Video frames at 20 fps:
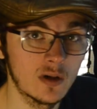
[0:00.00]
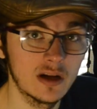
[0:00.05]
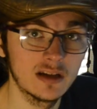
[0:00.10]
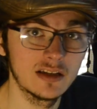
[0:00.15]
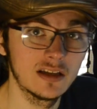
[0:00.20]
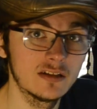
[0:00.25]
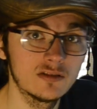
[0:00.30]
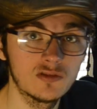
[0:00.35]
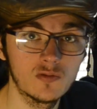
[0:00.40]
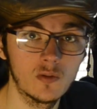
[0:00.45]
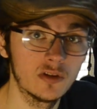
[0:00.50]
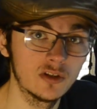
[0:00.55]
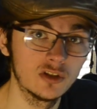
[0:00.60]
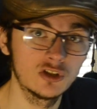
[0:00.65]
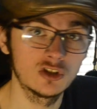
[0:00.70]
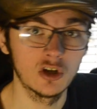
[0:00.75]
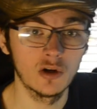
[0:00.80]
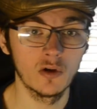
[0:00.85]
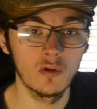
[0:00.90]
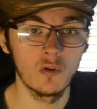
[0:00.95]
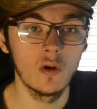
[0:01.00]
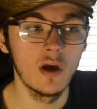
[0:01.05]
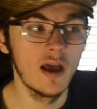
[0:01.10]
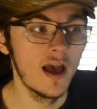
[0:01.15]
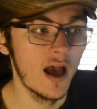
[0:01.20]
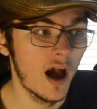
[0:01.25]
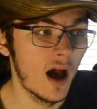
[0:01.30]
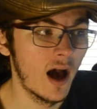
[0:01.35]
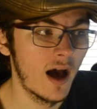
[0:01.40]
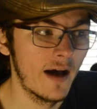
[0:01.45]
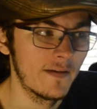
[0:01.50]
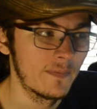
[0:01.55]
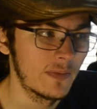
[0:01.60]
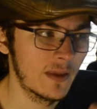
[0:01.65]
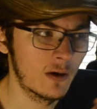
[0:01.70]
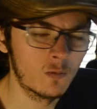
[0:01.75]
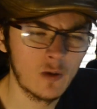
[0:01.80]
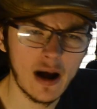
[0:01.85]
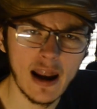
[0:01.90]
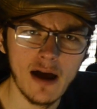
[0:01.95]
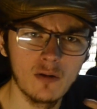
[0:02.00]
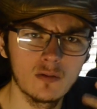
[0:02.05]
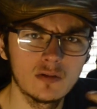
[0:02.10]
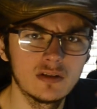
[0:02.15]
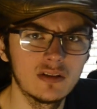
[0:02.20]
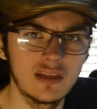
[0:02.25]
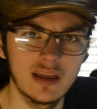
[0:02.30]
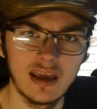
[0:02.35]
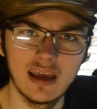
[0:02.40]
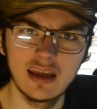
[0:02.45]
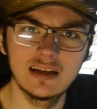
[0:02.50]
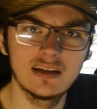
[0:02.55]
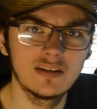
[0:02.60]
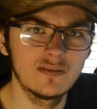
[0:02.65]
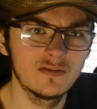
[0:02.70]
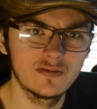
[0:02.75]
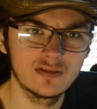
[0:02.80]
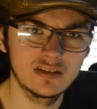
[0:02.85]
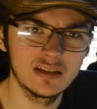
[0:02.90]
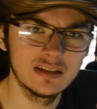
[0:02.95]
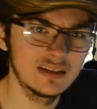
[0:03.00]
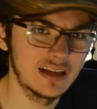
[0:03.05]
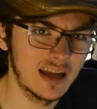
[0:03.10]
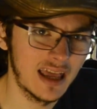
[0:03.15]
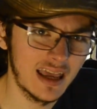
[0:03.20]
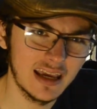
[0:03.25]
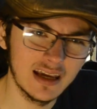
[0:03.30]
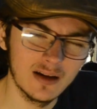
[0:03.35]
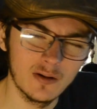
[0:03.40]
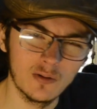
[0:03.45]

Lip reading: ideas for the show around the end of season 8